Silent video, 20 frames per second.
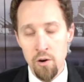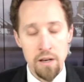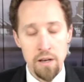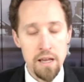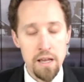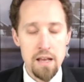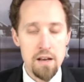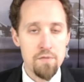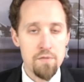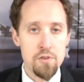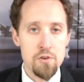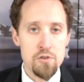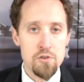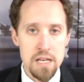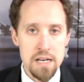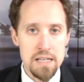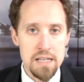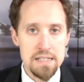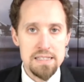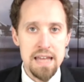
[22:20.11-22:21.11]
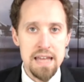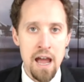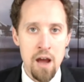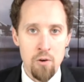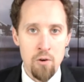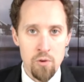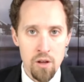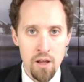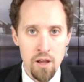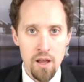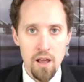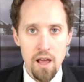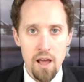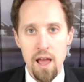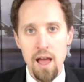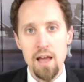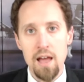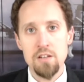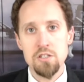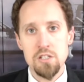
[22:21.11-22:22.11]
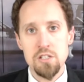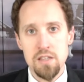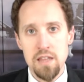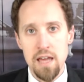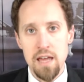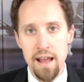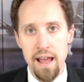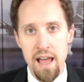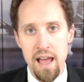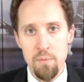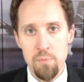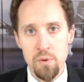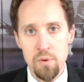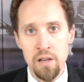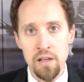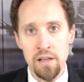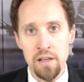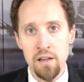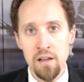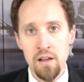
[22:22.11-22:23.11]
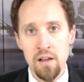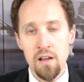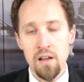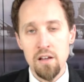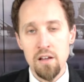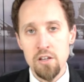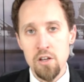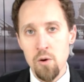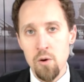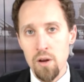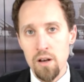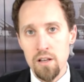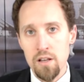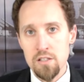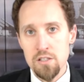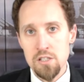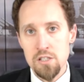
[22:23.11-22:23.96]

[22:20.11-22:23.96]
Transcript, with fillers: And and if there's any doubt as to that happening, you know what?